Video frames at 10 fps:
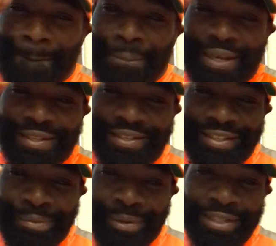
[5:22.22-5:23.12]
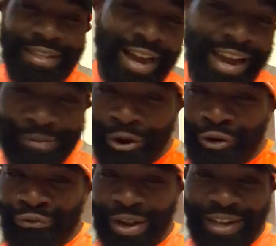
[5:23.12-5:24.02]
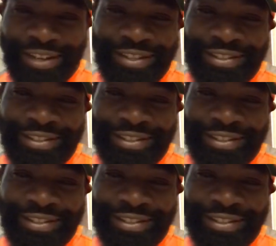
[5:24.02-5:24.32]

Peace in the meantime already.